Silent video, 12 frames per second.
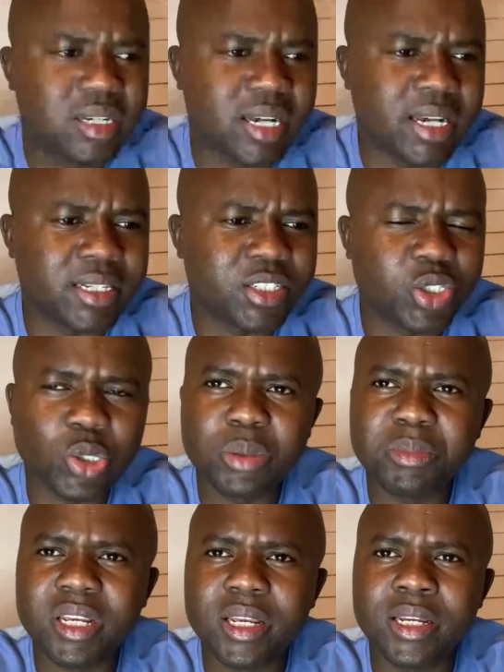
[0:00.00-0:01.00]
And she told
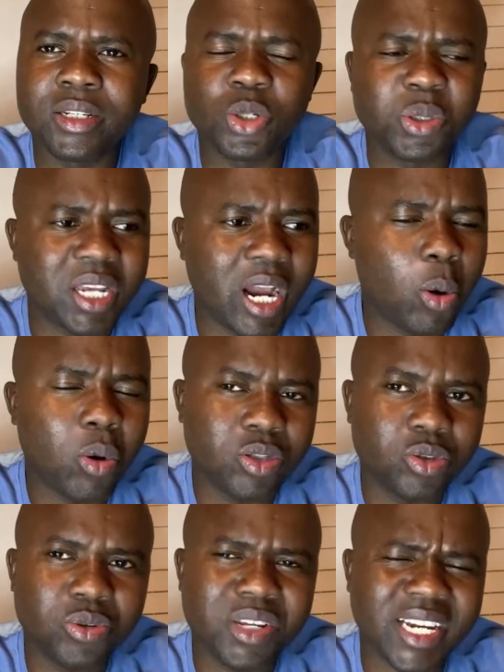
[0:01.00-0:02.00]
me, hey, Tony, how are
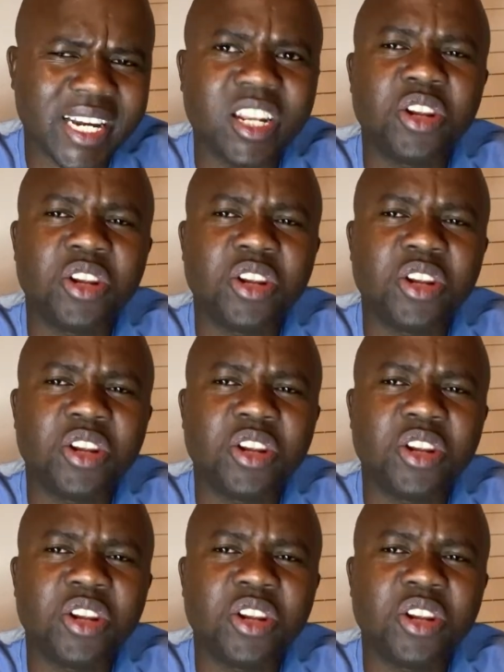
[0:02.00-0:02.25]
you doing?